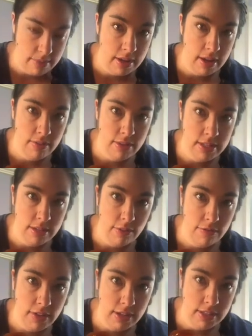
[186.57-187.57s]
I have this little
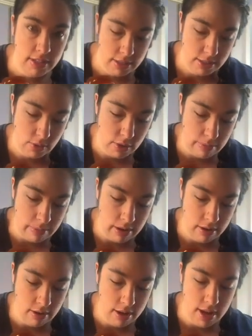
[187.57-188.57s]
fancy squirt
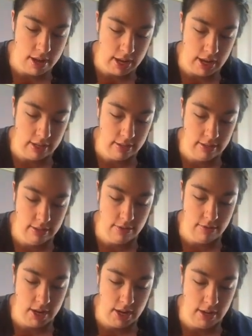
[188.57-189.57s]
bottle of honey. It's so
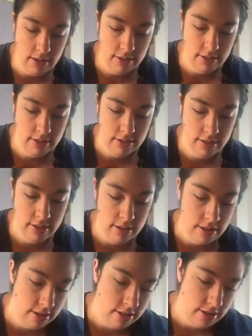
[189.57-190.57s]
nice.
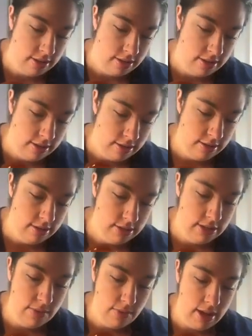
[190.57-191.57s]

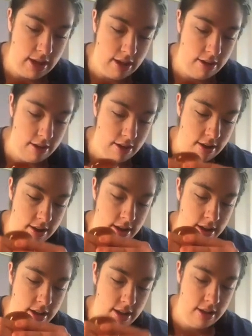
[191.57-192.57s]
So we'll add our
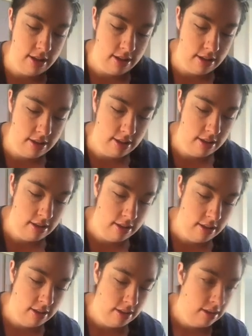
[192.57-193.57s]
honey.
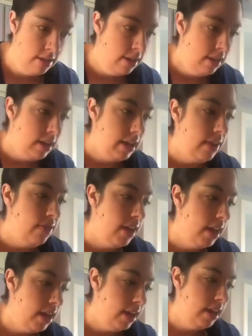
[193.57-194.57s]
And
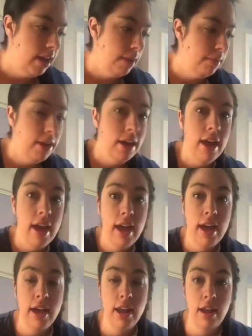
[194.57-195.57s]
then I'm gonna
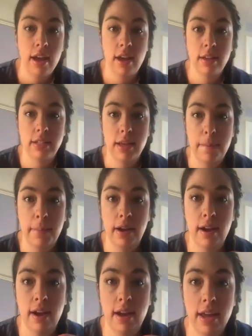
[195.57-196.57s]
add some
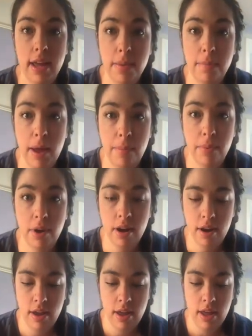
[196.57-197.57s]
cayenne
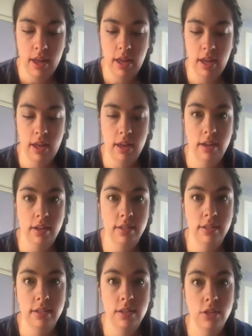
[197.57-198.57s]
pepper,
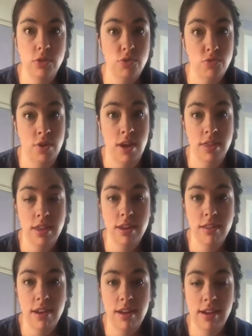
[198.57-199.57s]
and you do not need
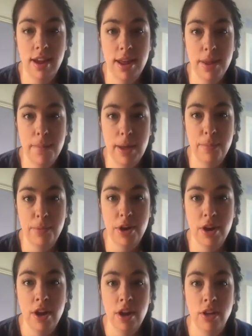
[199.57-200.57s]
a lot of cayenne
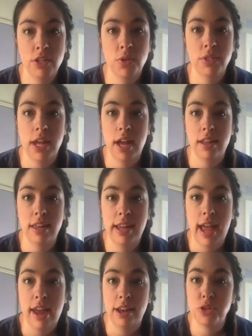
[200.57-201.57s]
pepper, so it's kind of like
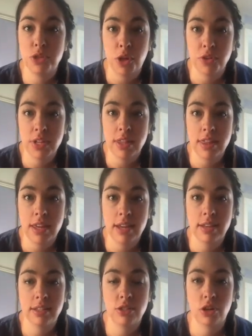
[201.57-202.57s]
adding salt to
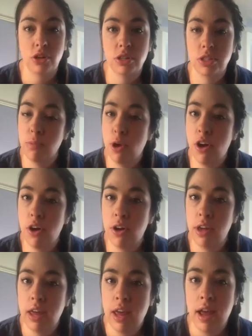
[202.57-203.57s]
things. Start
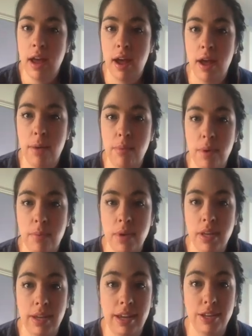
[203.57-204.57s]
small,
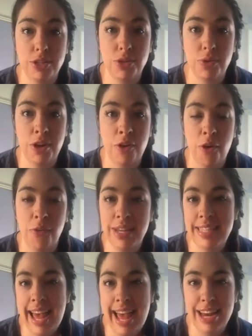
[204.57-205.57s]
because you can
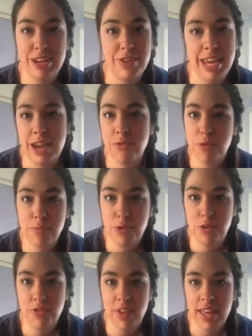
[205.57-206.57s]
always add, you can't
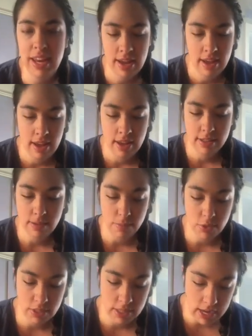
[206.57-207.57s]
remove it. So I'm
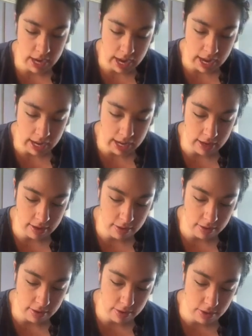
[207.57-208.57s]
just gonna add
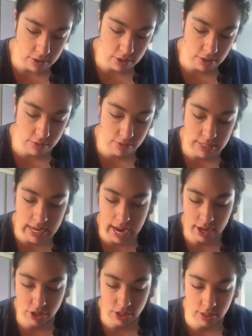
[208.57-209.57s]
2
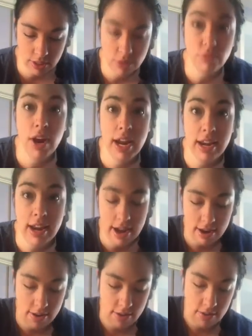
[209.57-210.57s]
dashes right
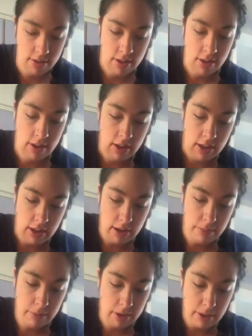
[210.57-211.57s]
now, and
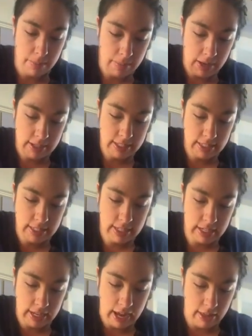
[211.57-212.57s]
I'm gonna mix this
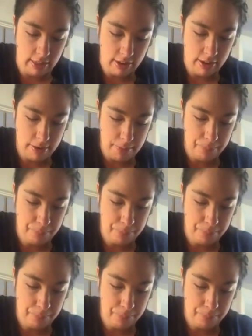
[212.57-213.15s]
together.